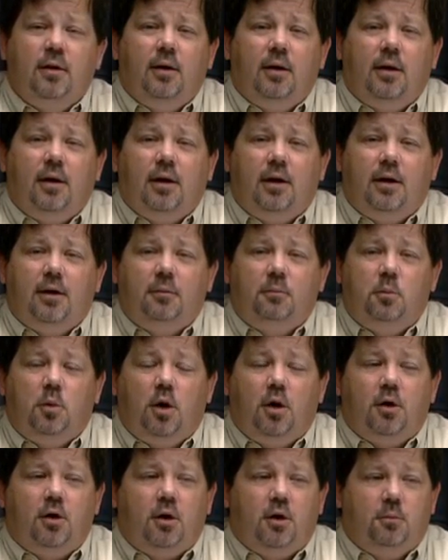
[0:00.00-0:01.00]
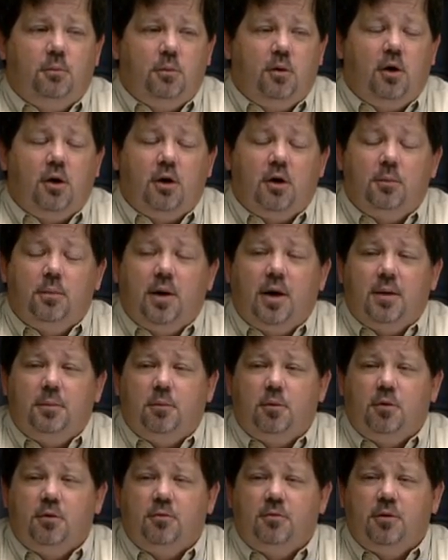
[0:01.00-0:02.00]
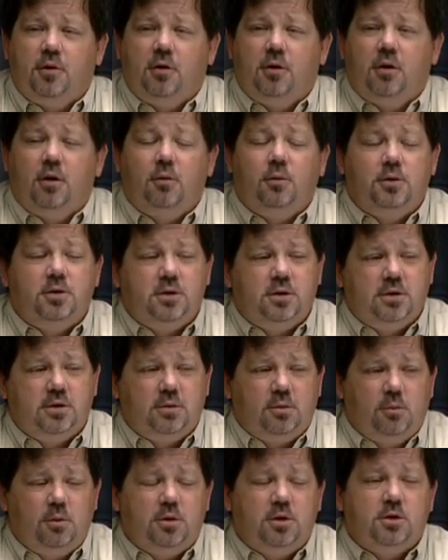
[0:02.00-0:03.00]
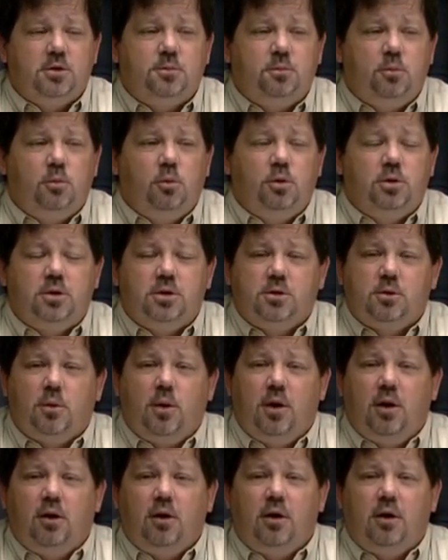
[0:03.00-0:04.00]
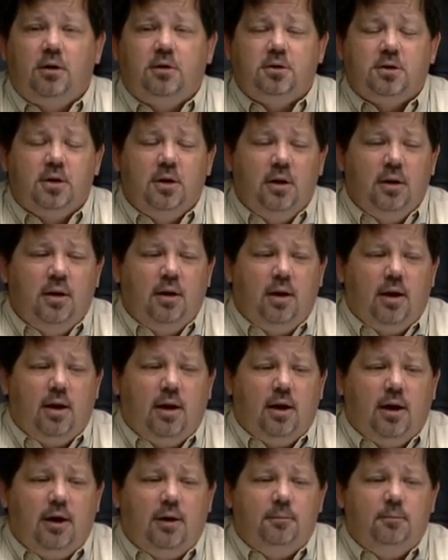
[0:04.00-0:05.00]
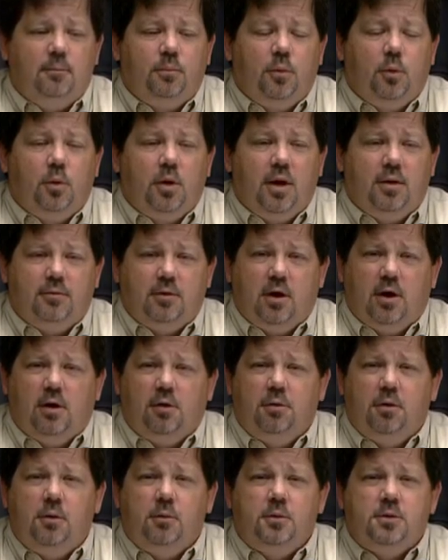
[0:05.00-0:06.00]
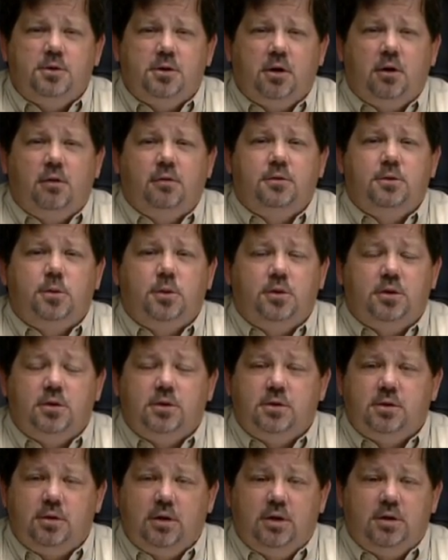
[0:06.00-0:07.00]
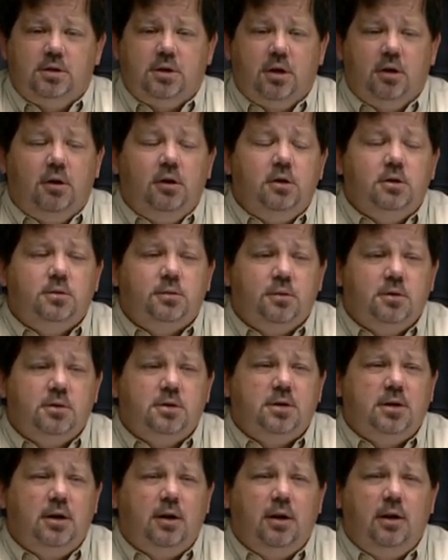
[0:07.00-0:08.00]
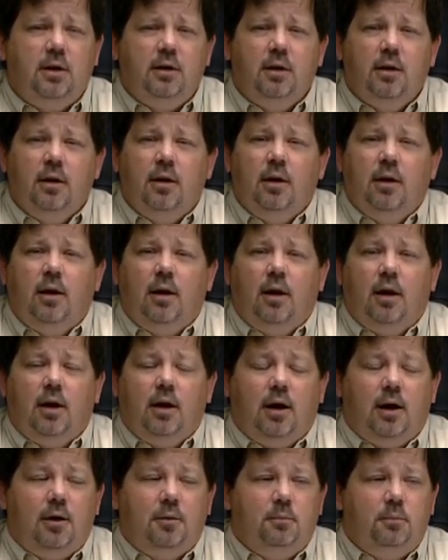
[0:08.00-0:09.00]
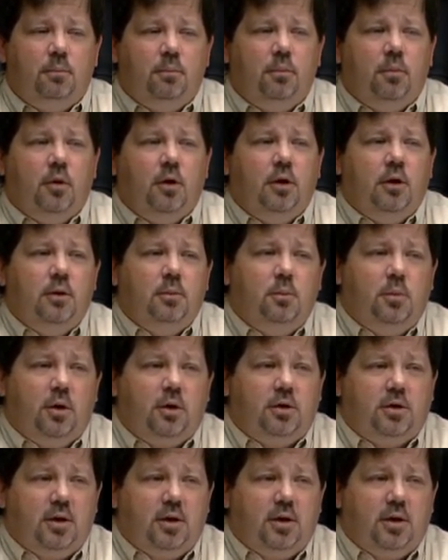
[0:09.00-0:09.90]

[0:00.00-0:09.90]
um, on our on our bond portfolio, which is which is which is quite large. Um, we have a healthy reserves, which is, is good news for the city. Um, but